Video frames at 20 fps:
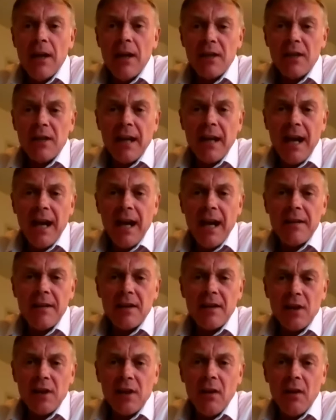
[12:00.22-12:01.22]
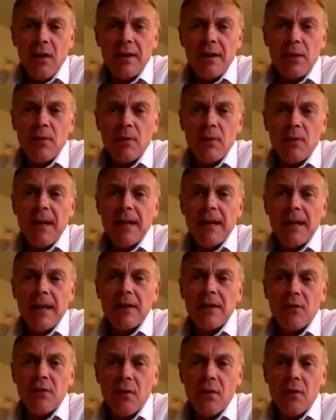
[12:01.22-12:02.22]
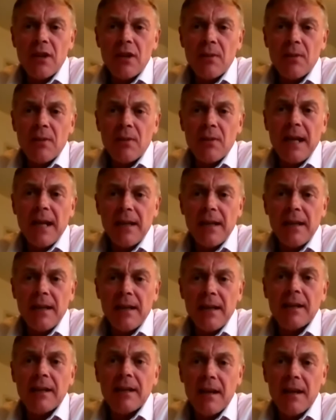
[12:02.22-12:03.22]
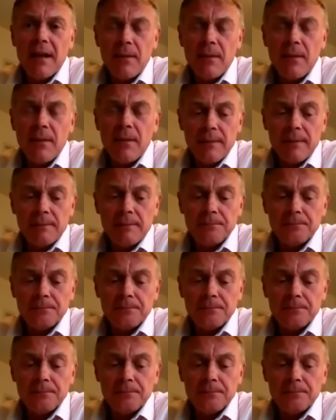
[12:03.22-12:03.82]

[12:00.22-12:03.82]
was a guy in the toilet. He was peddling drugs. He was peddling cannabis.